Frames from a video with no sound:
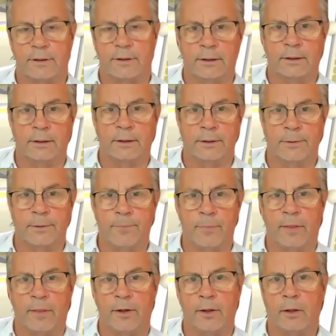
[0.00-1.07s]

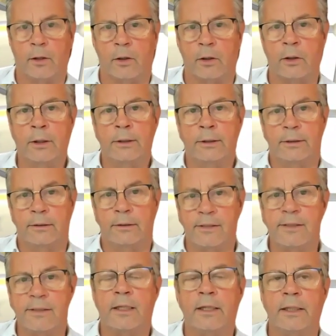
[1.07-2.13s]
they are
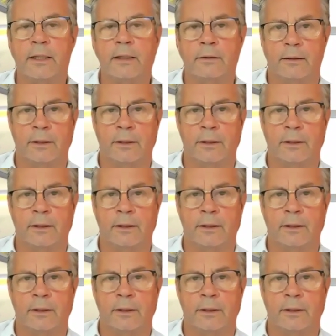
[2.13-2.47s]
designed